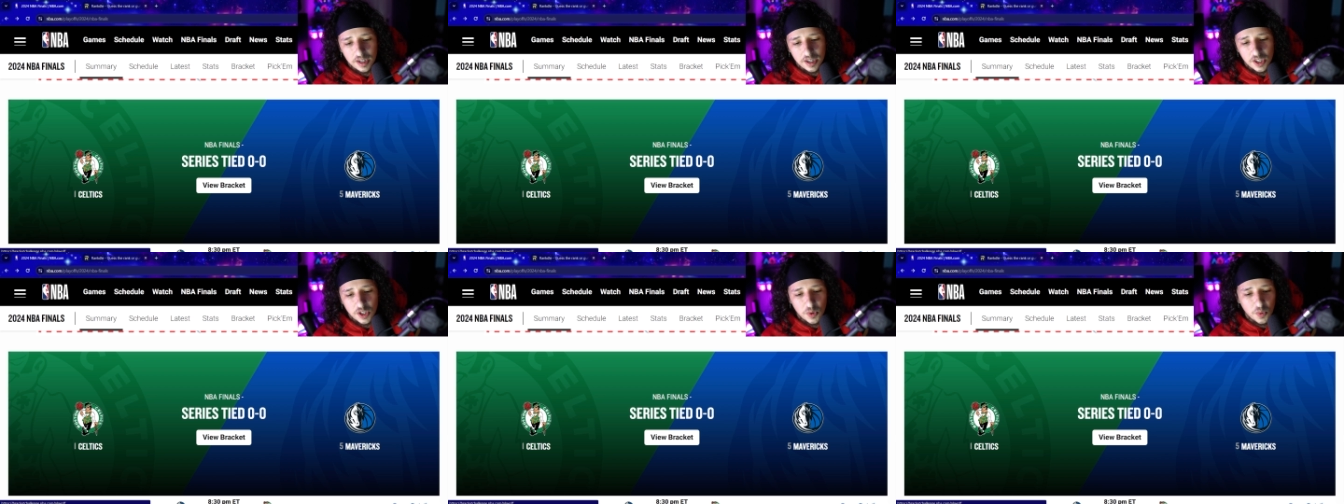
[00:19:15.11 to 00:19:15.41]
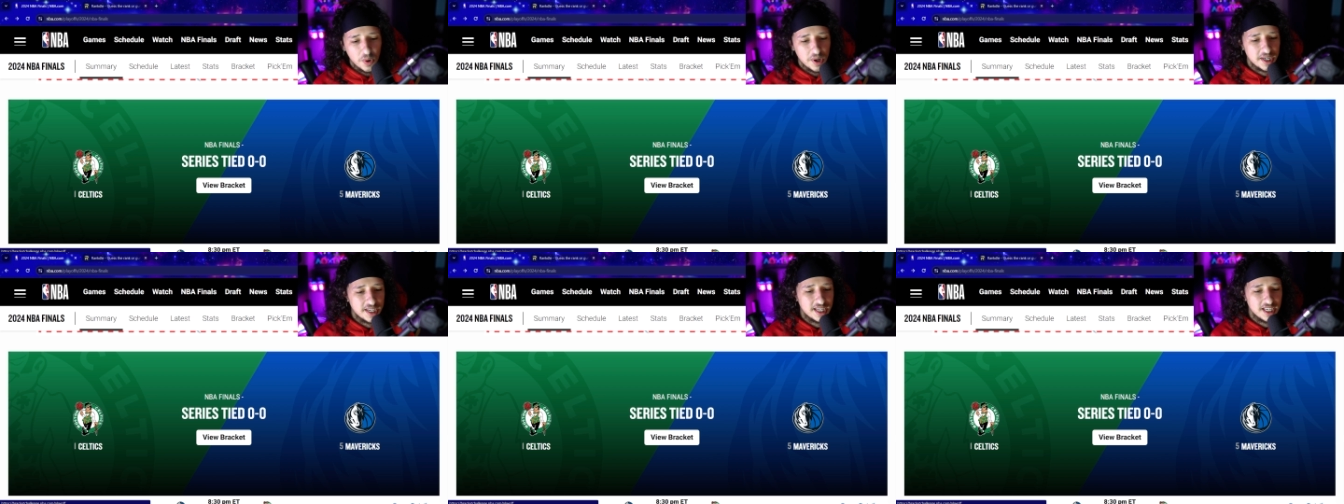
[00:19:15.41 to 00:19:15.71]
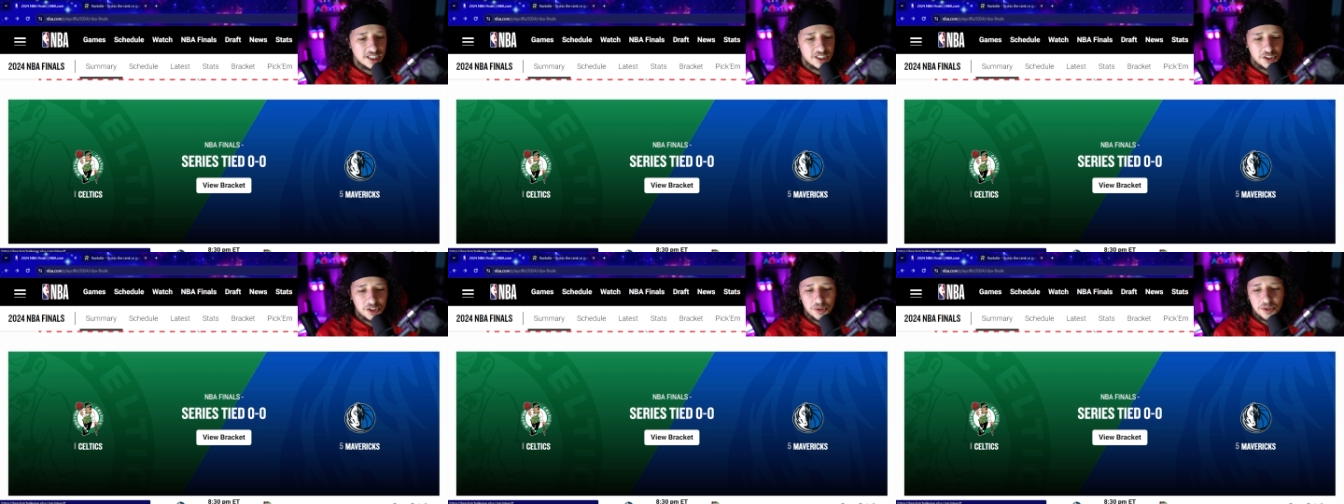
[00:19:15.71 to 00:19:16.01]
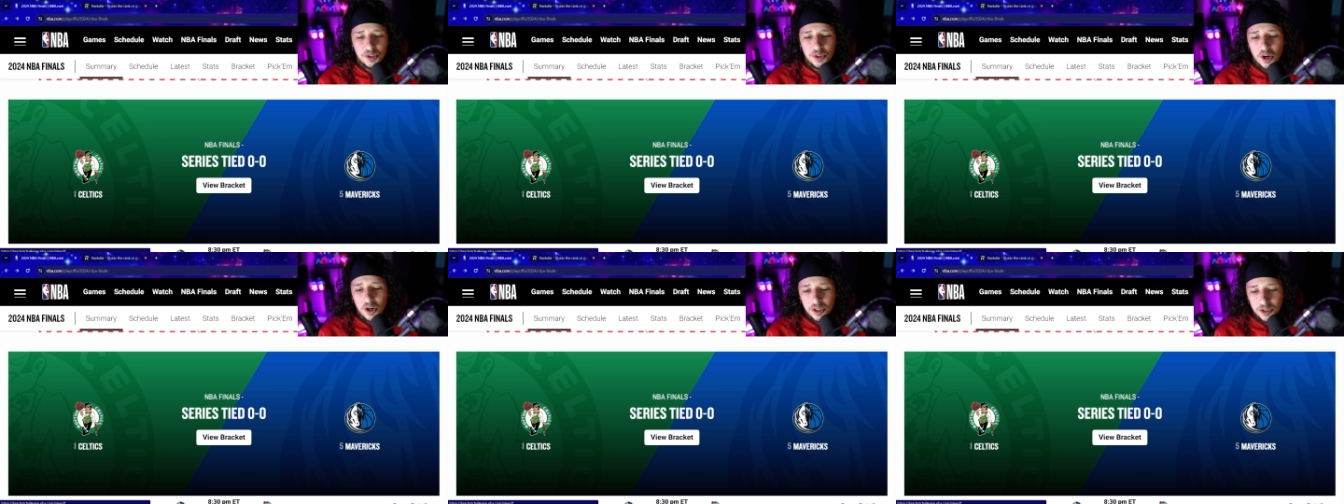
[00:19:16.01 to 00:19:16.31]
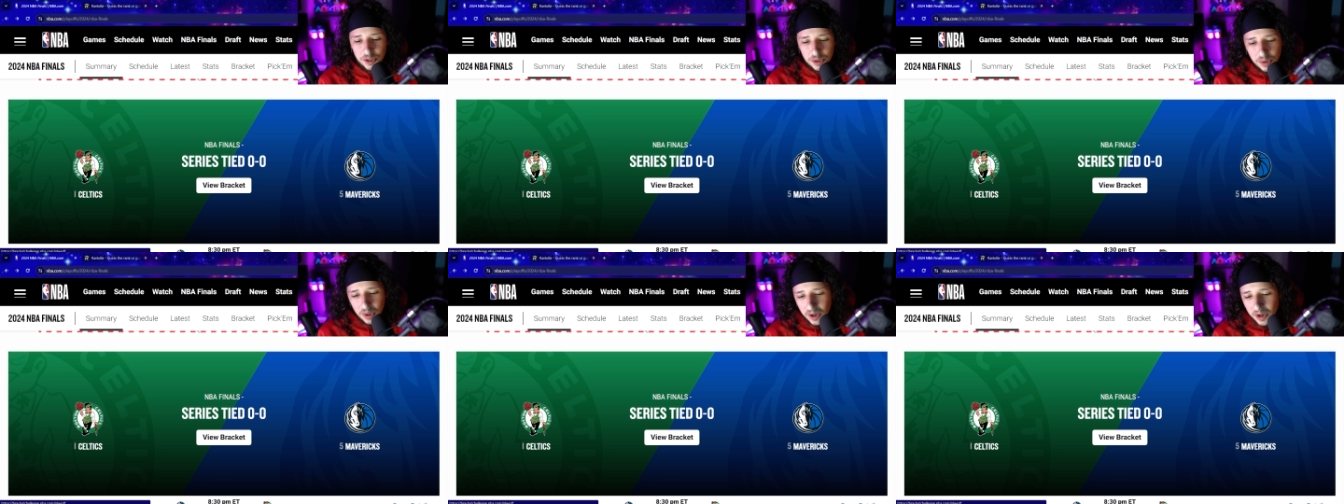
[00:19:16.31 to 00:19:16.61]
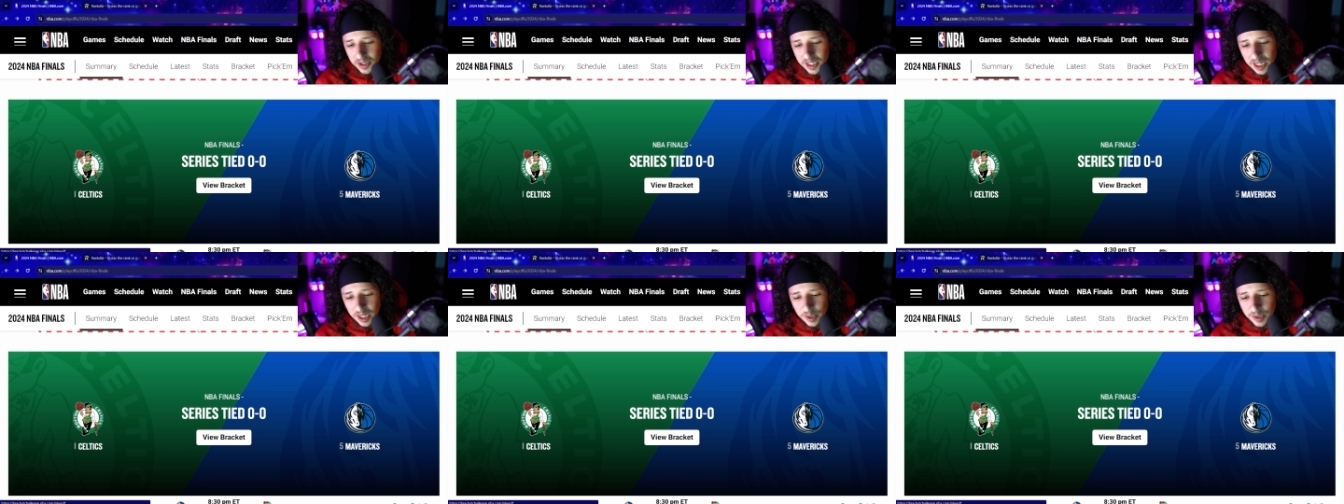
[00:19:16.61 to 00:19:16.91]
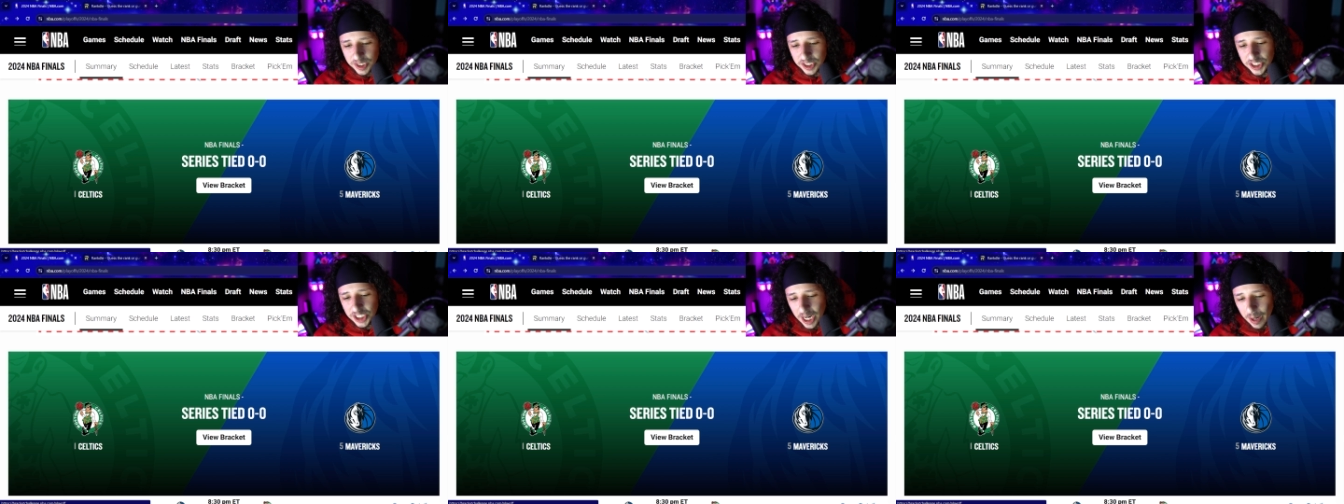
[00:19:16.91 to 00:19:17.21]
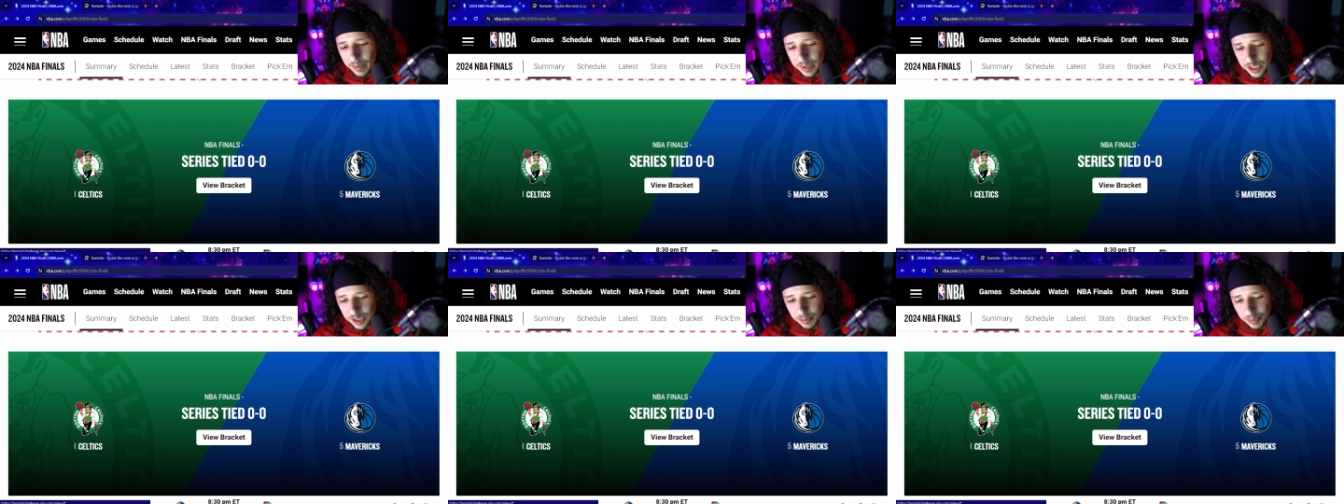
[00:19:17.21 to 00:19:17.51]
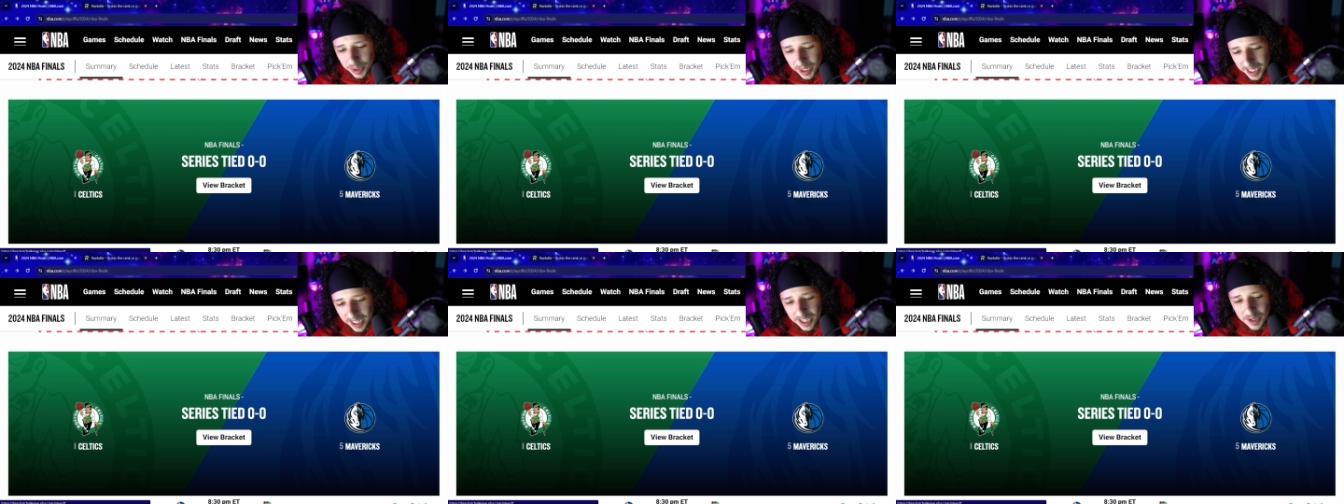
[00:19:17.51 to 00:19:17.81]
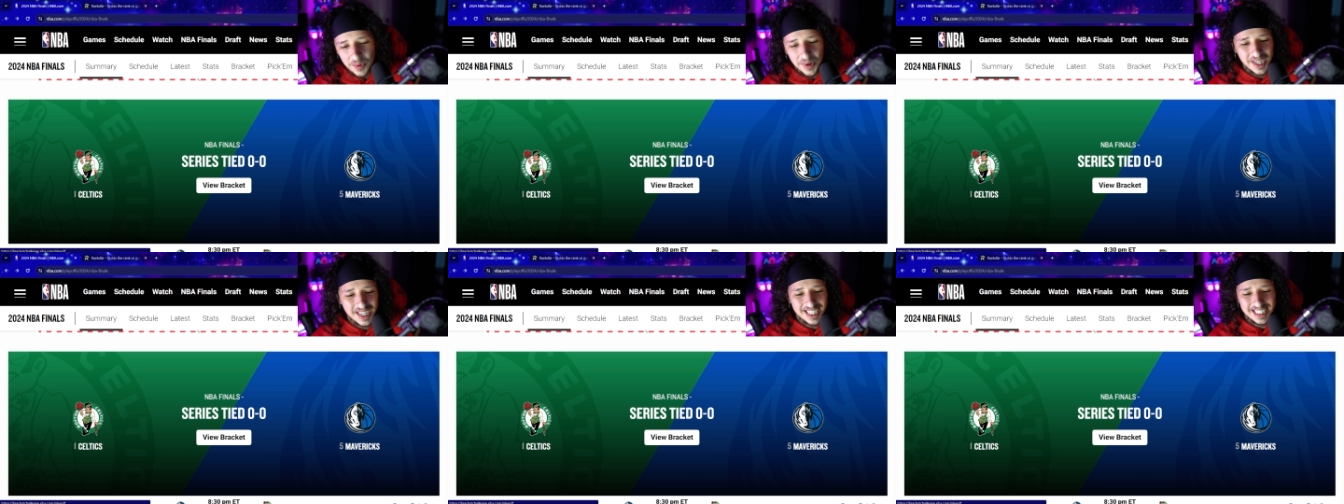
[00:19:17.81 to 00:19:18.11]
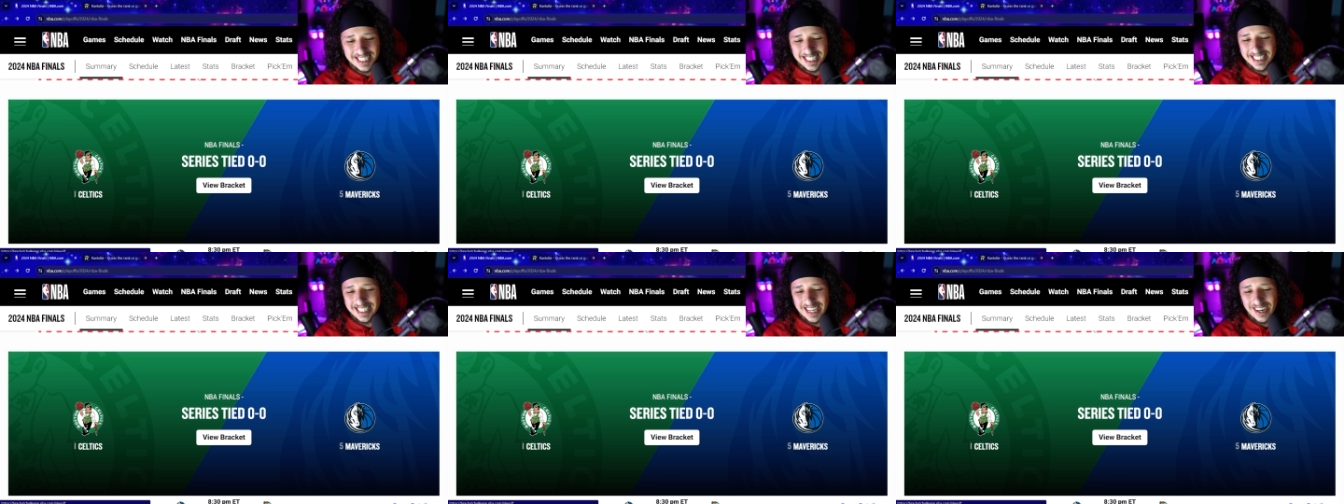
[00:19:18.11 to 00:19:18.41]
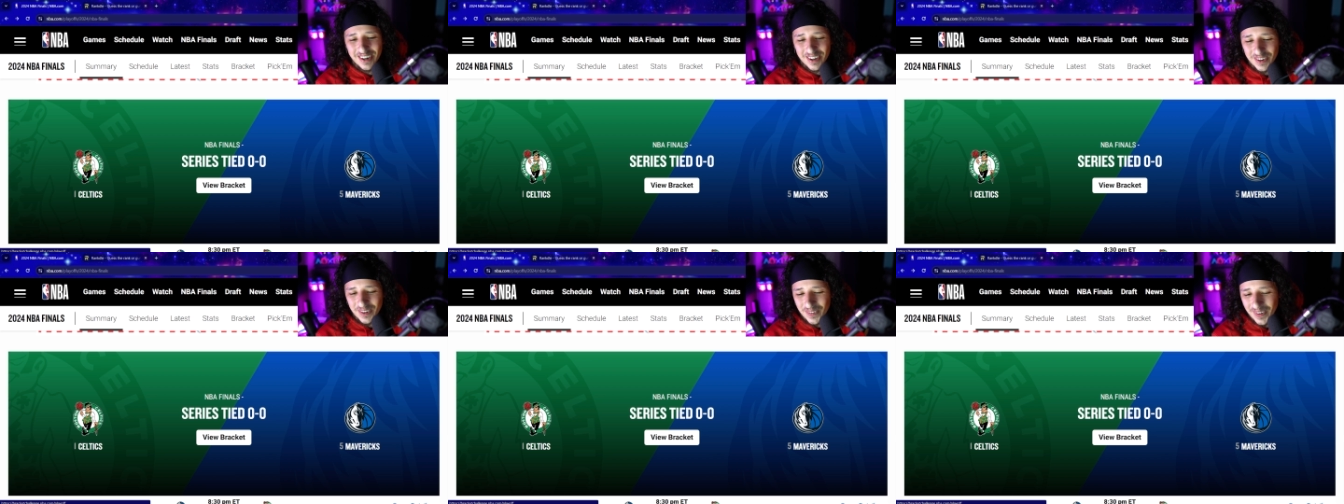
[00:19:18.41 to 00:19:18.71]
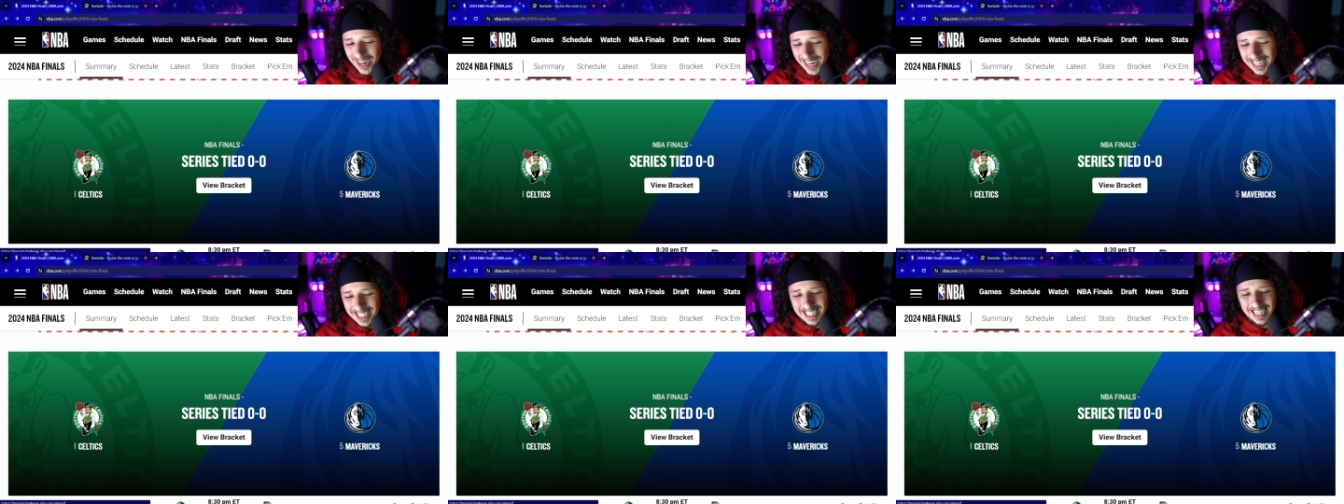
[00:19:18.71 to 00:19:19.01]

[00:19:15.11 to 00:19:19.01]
You want to get it to Jrue Holiday, who's a championship player? You want to get it to Derek White?